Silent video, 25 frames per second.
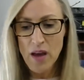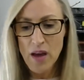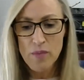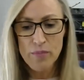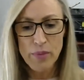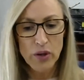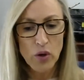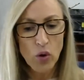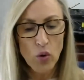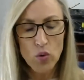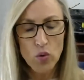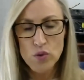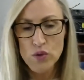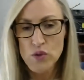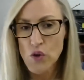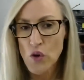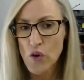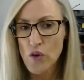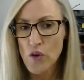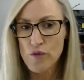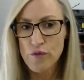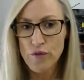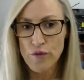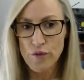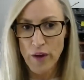but
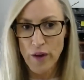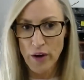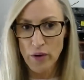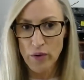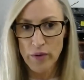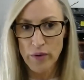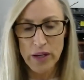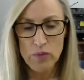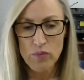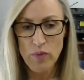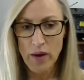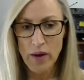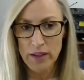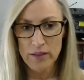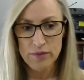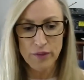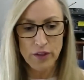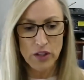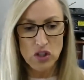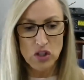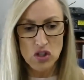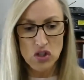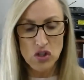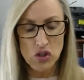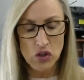also very
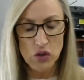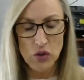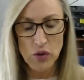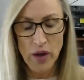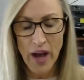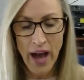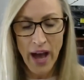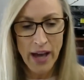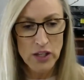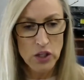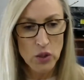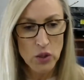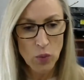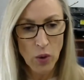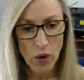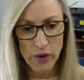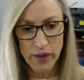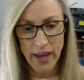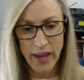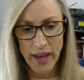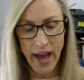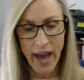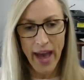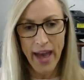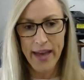relevant to Are You
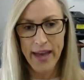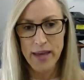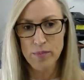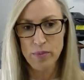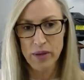OK?